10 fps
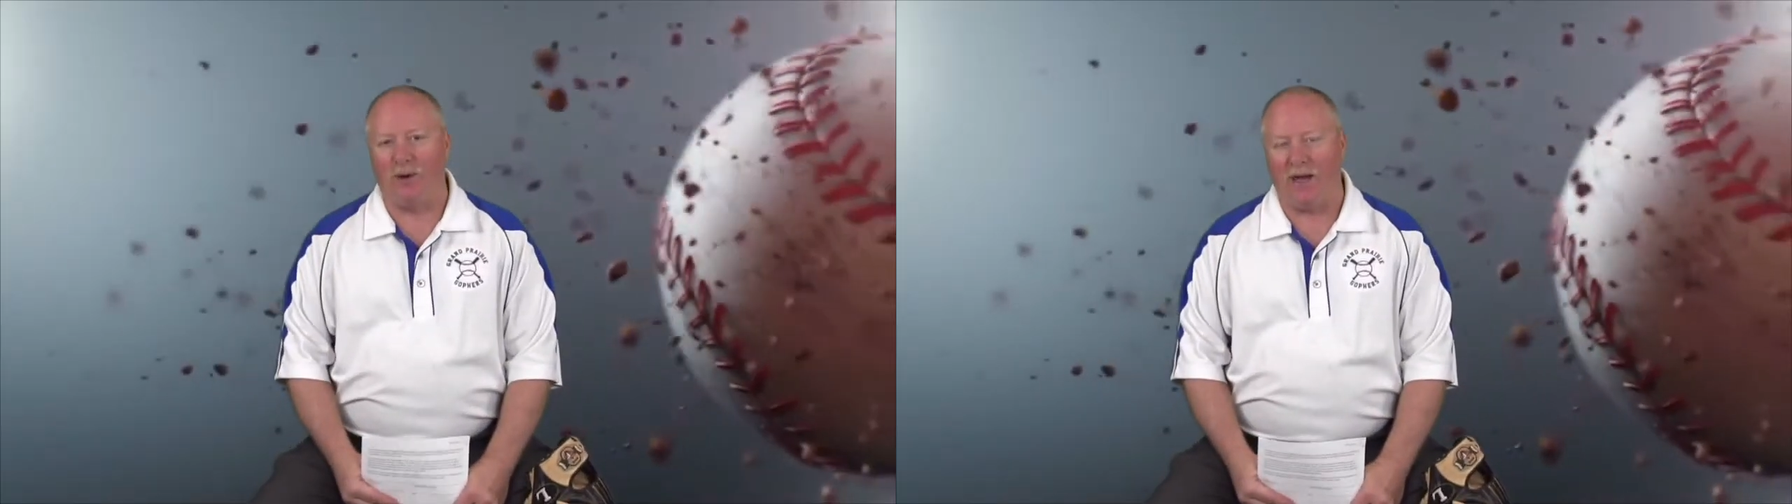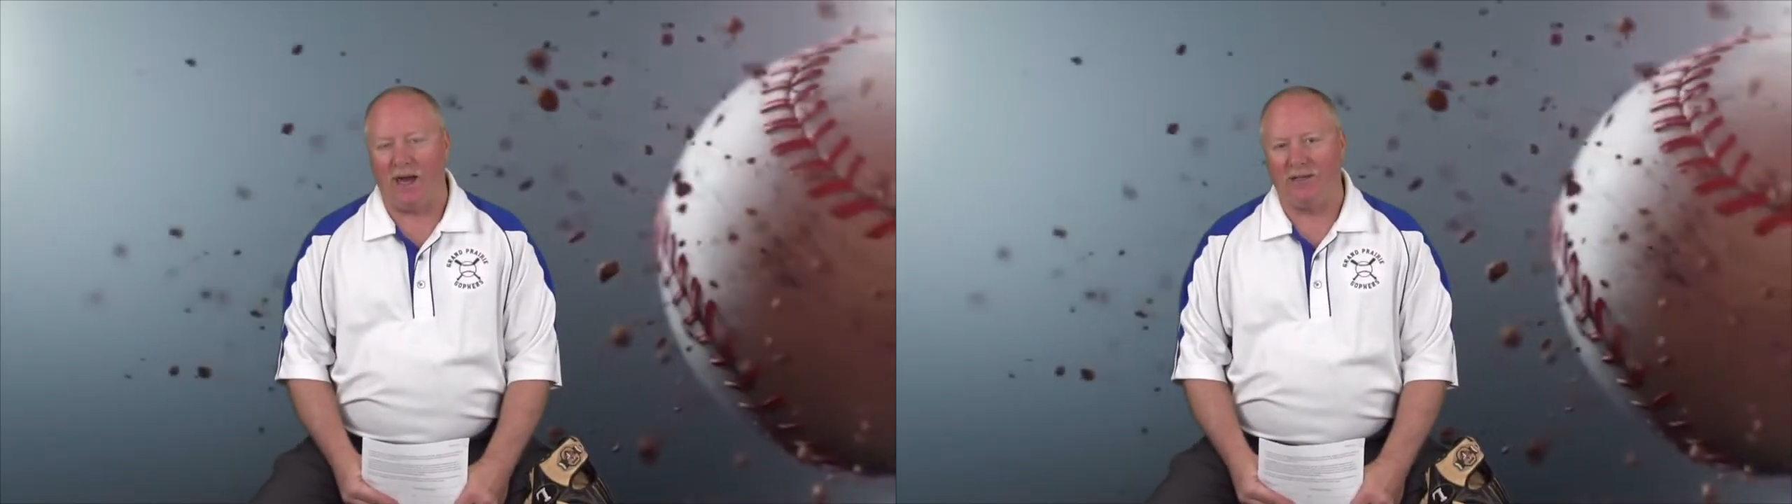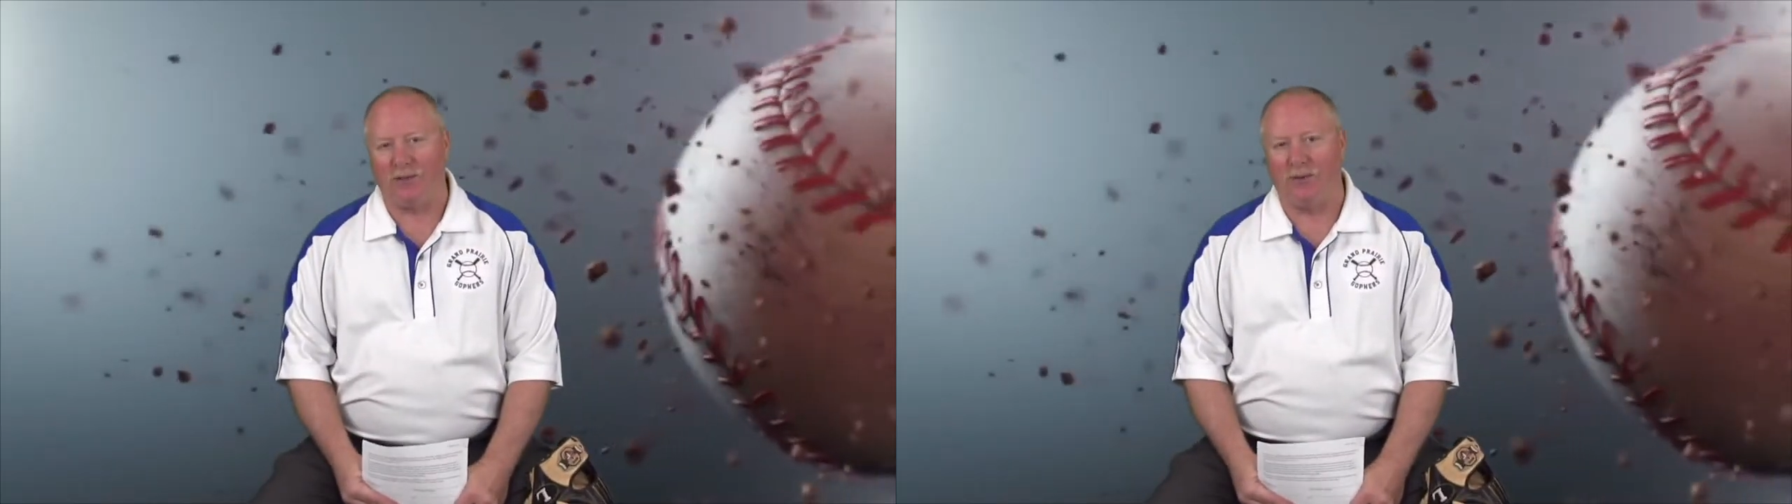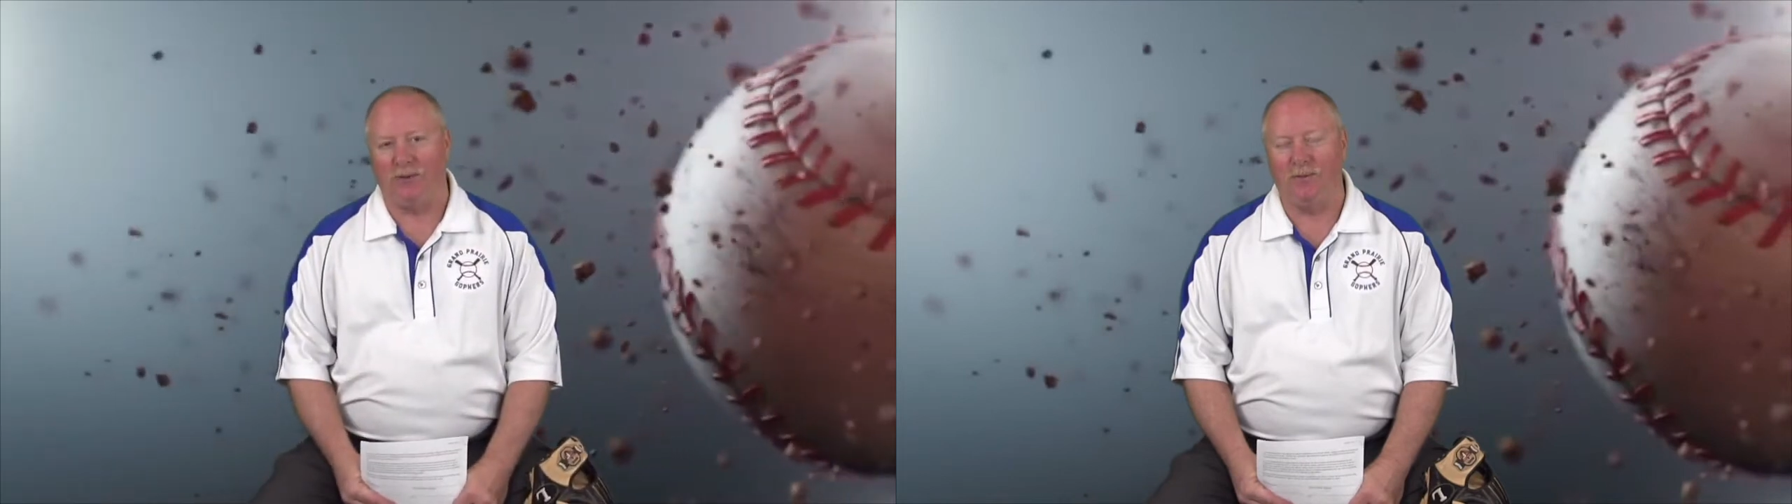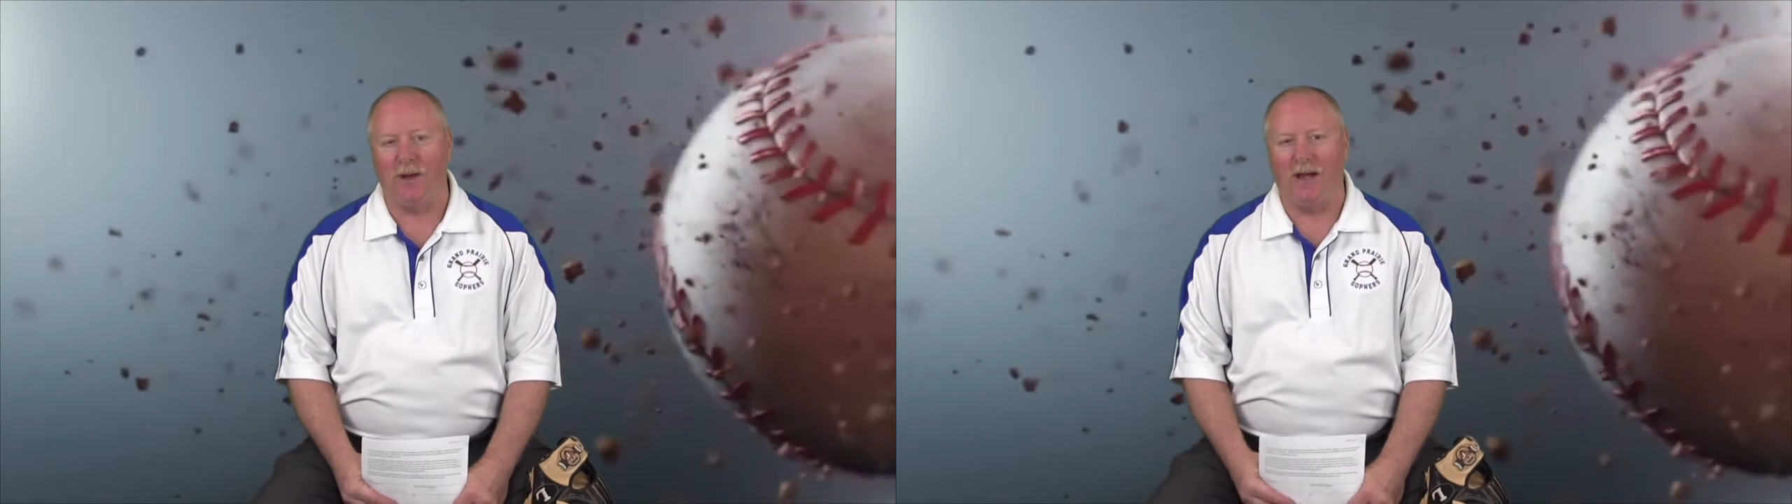Prairie High School.
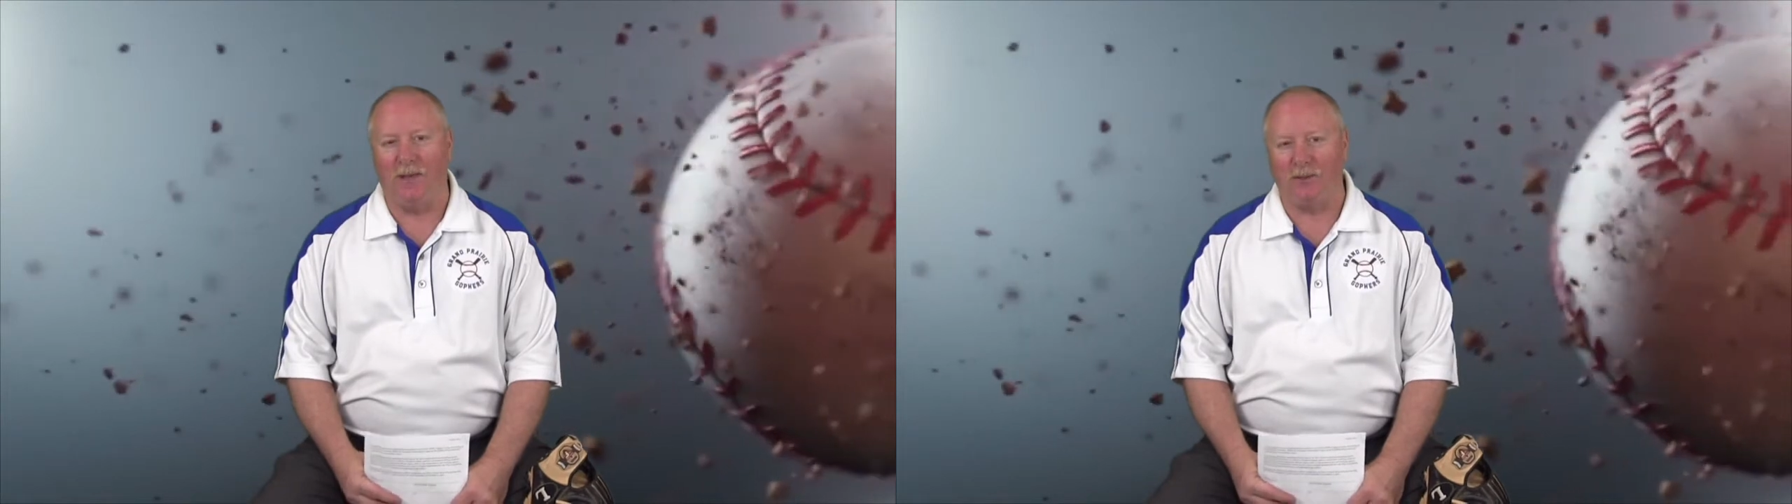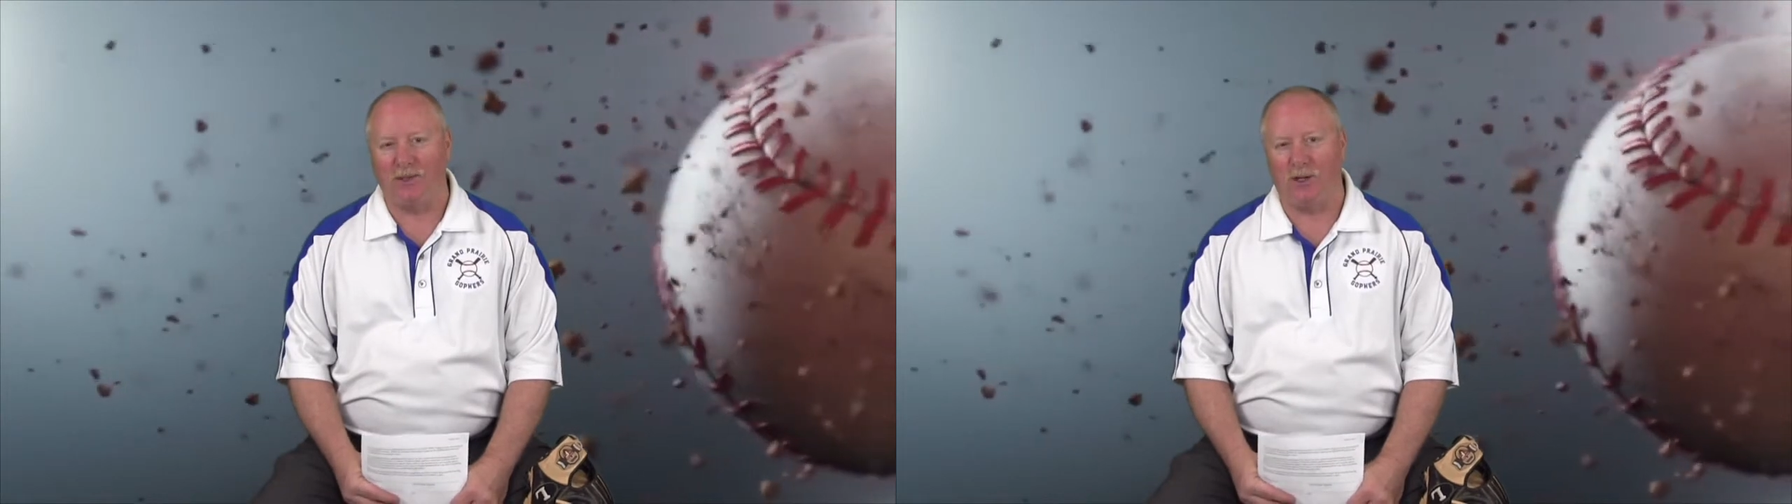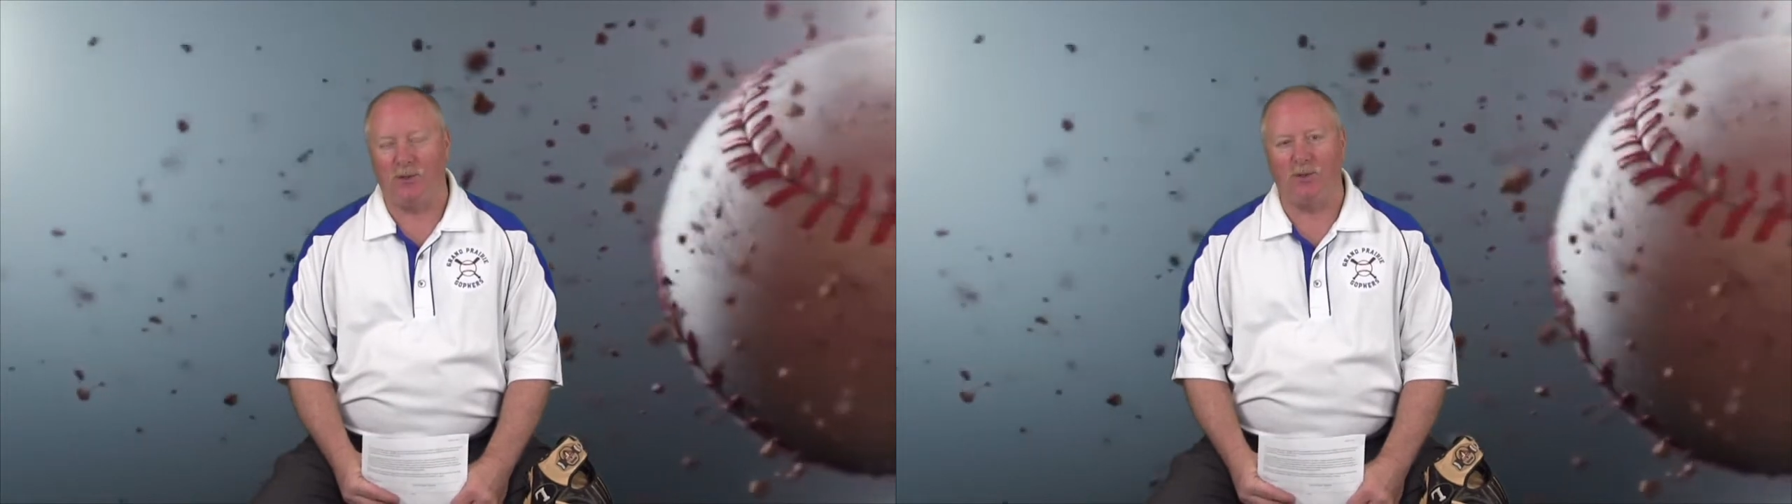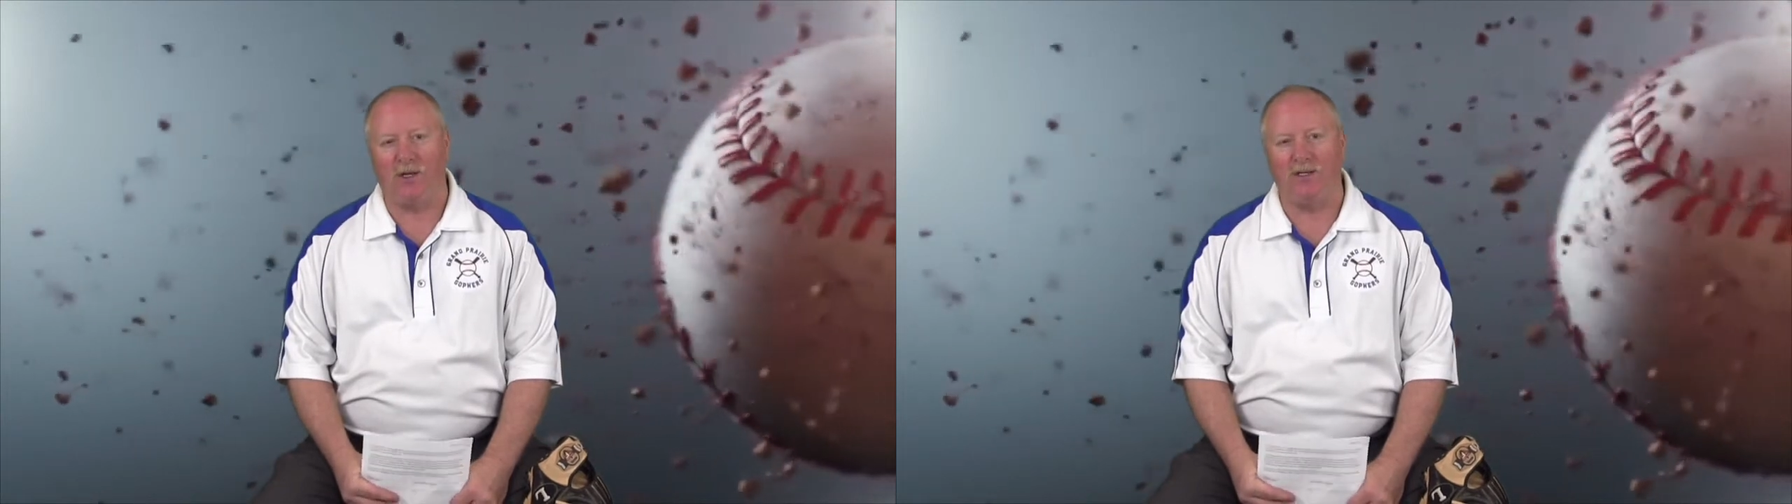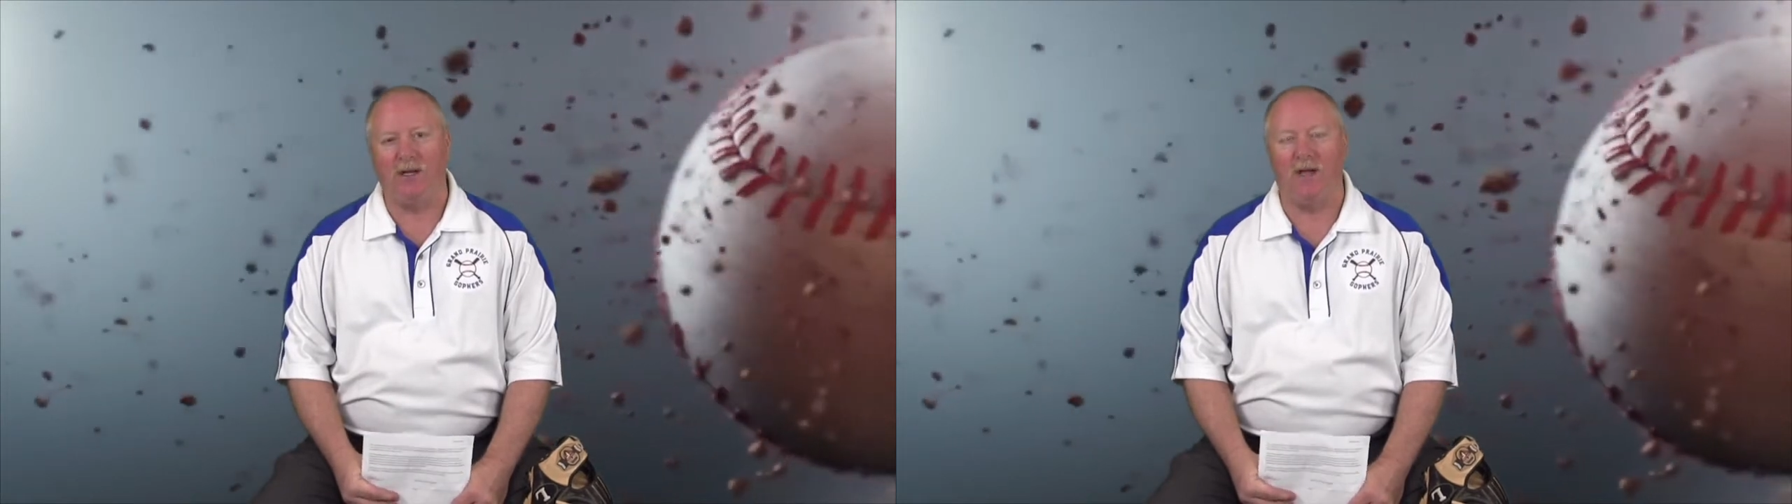My name is Coach
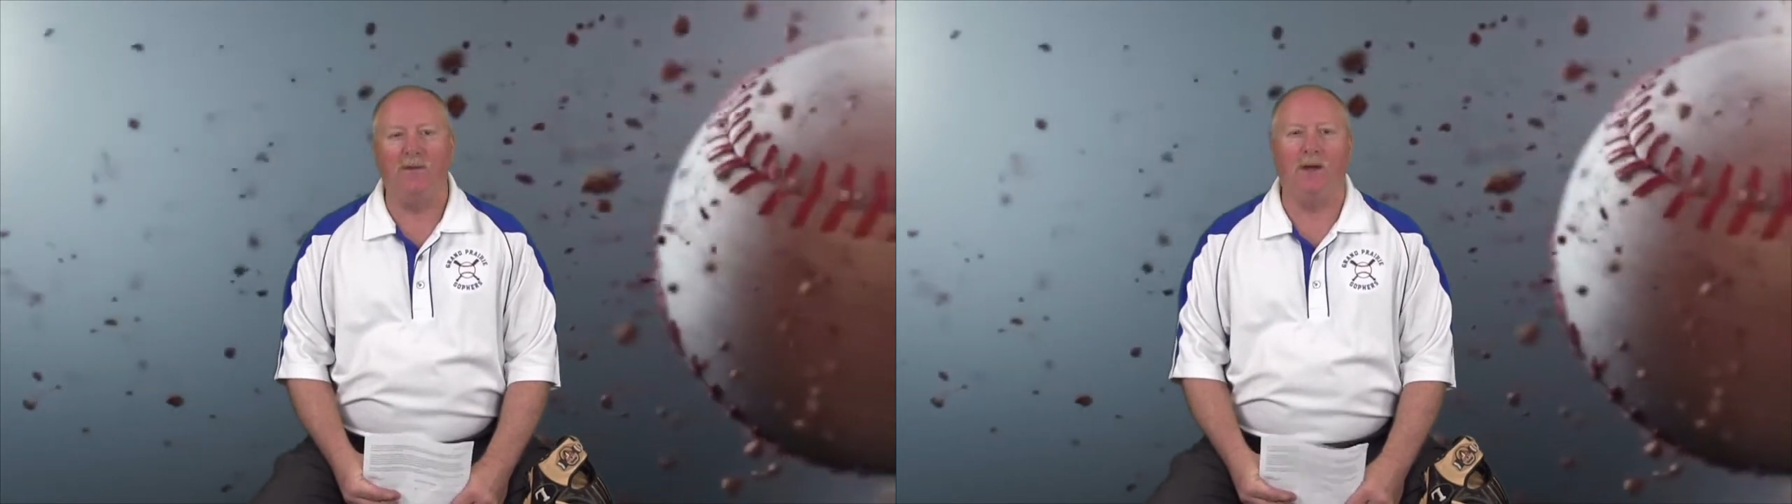Rustenhaven.